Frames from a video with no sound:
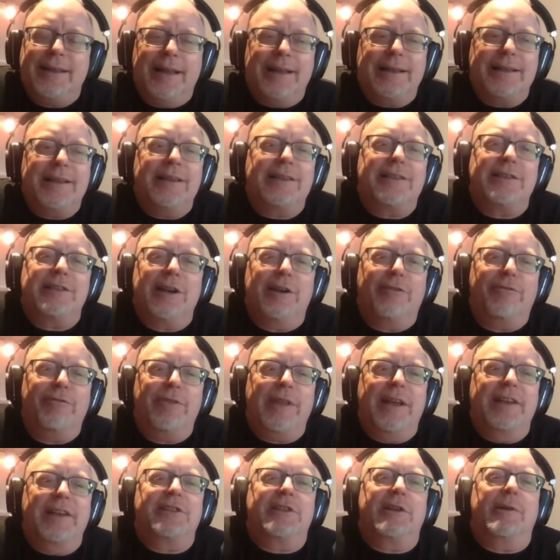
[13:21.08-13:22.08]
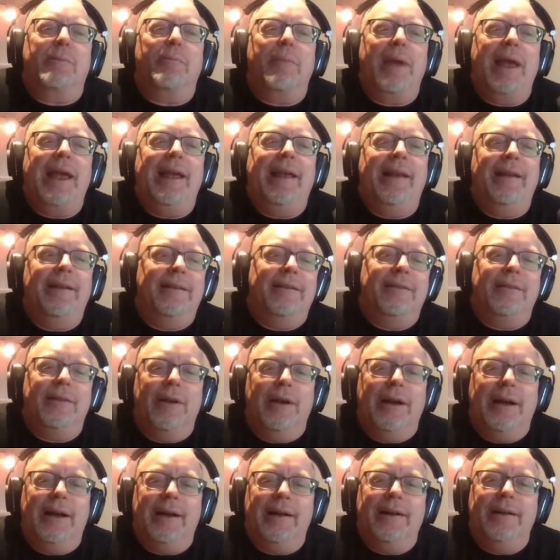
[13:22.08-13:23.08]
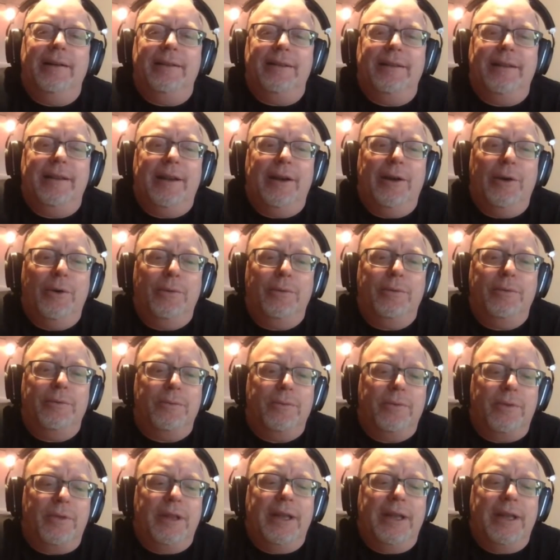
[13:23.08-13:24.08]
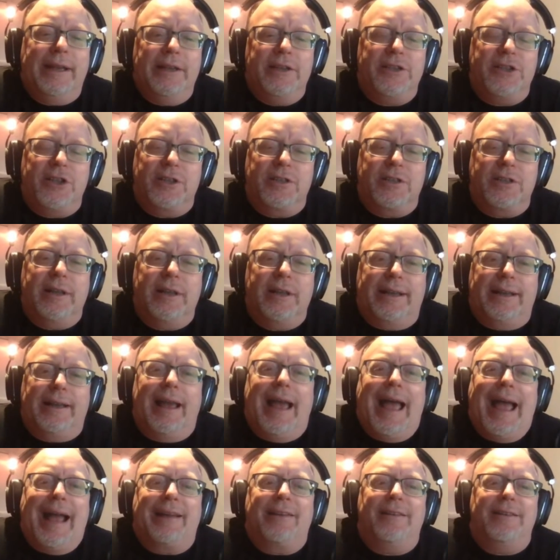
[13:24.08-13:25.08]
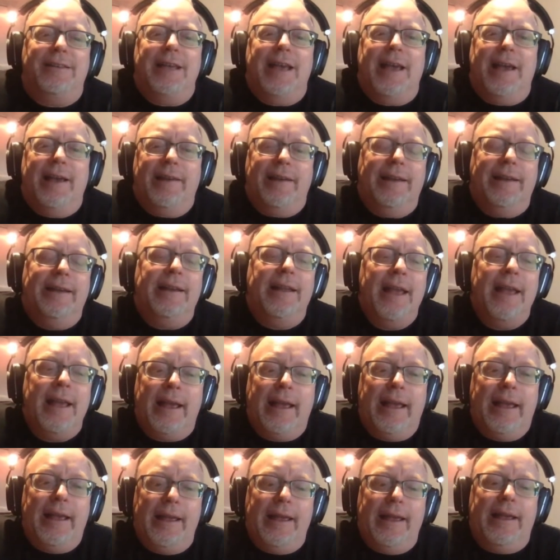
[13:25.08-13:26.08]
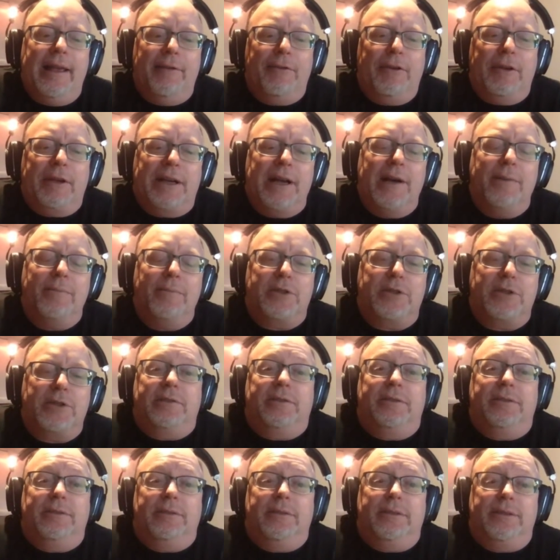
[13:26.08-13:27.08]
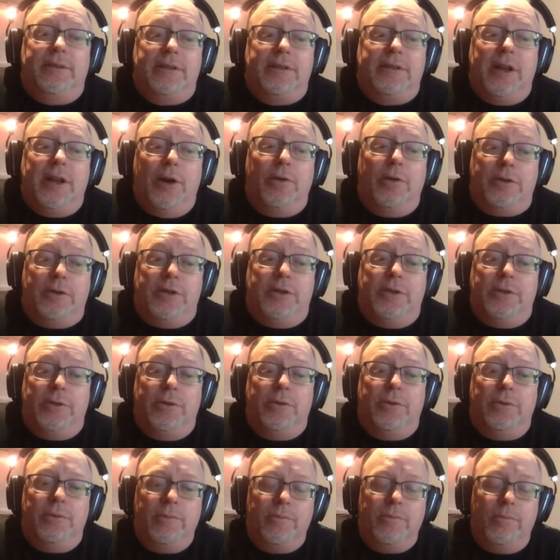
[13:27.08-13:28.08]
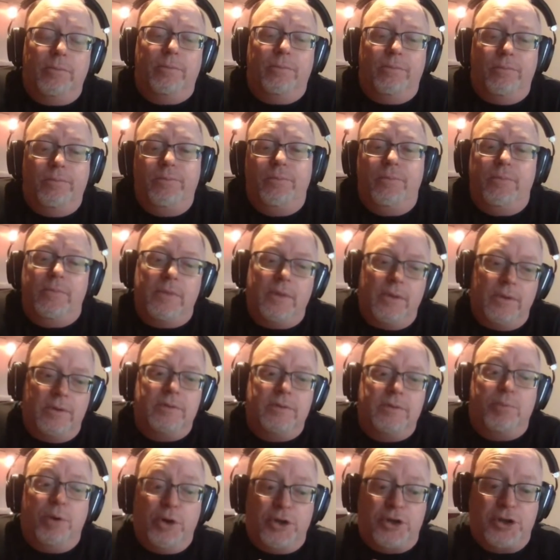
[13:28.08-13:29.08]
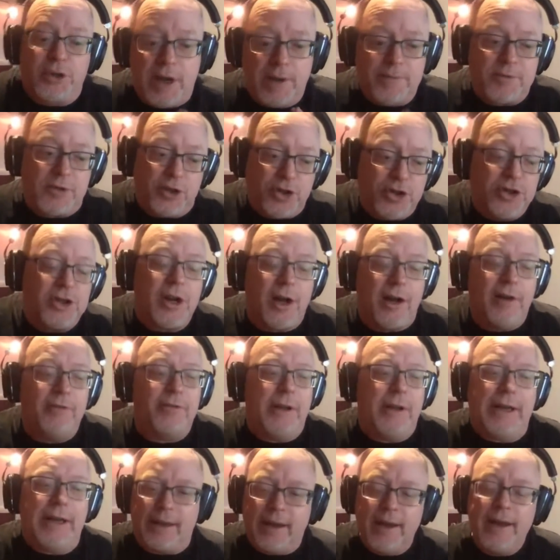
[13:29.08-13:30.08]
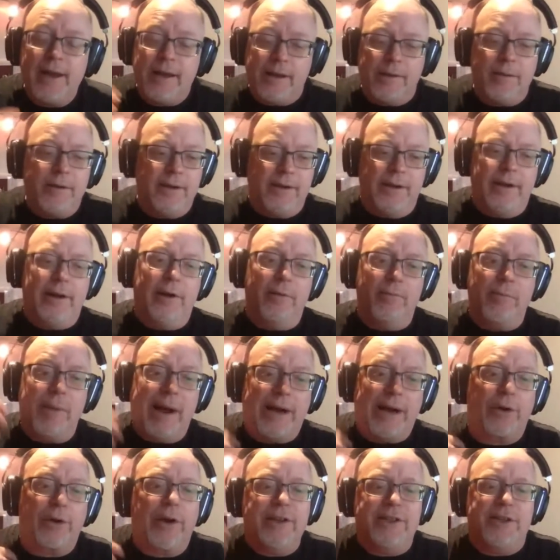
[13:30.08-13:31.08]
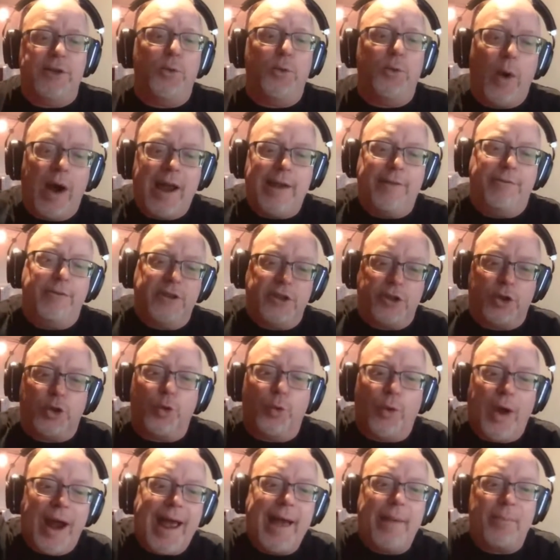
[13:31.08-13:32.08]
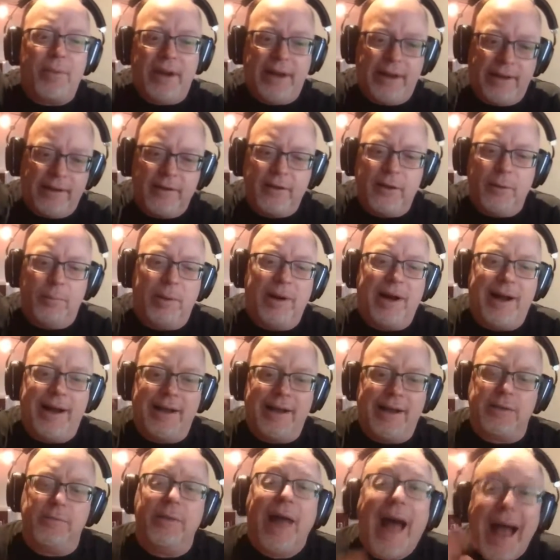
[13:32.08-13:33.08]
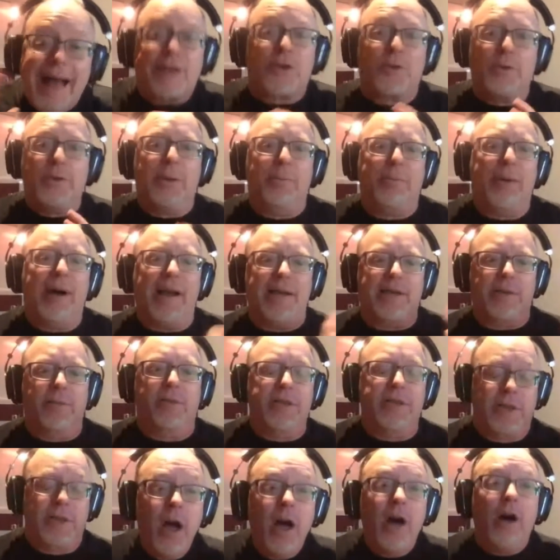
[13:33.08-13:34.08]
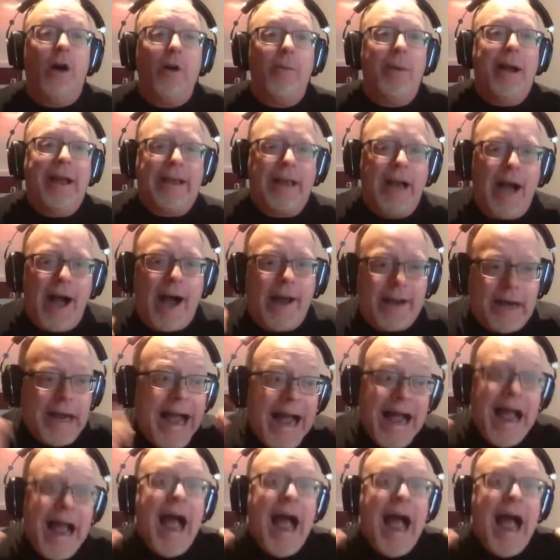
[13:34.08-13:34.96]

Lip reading: That's their main thing. It's just like act dead. And if it comes, to push comes to shove, like my crazy wife is grabbing the possum. That's when the possum goes, "Oh my God."